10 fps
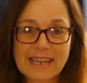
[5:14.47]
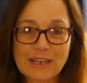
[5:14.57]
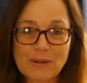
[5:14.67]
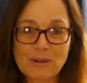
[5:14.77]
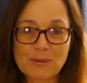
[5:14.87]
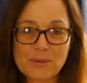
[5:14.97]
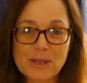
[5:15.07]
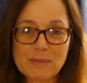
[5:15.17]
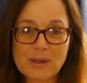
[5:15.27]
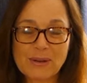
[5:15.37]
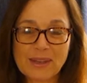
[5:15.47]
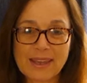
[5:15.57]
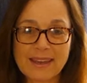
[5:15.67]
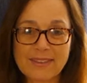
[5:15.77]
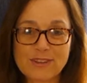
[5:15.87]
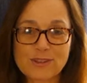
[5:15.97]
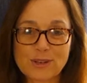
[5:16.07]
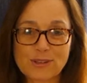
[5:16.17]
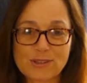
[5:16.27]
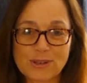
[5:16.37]
I know it'll really be okay on this
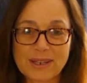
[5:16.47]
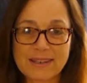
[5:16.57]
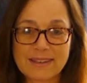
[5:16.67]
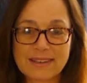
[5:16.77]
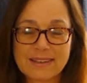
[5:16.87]
trust train.